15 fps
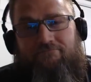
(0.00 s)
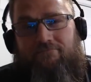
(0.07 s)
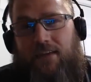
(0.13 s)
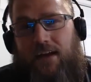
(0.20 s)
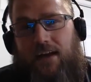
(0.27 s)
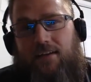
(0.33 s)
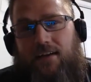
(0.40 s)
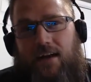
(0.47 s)

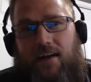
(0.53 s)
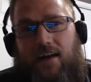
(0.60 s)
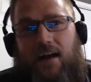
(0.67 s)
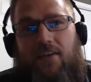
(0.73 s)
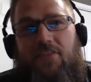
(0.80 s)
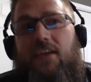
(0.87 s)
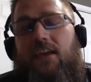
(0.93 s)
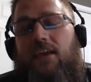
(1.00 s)
I
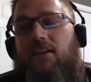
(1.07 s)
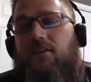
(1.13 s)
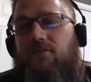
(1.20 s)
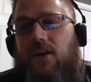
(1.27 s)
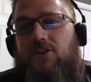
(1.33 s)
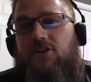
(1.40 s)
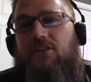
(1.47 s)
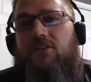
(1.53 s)
think
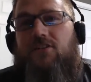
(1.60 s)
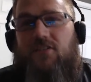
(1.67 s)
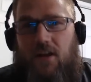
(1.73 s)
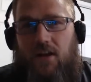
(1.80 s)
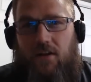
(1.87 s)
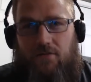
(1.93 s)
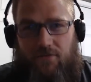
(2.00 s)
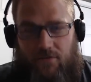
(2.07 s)
innovation is
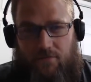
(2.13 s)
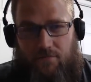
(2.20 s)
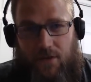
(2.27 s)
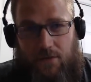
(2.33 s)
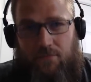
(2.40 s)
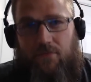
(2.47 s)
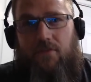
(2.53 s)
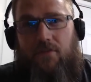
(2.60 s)
there for the
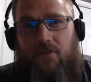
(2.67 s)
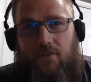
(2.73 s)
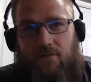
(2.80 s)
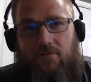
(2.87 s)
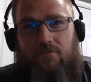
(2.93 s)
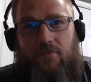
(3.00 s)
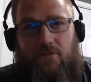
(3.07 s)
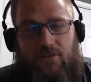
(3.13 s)
people that
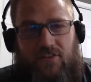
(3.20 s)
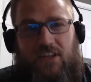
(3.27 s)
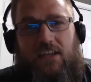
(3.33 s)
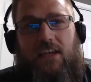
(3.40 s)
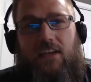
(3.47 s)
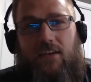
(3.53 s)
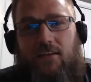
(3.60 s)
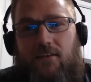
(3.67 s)
are seeking it.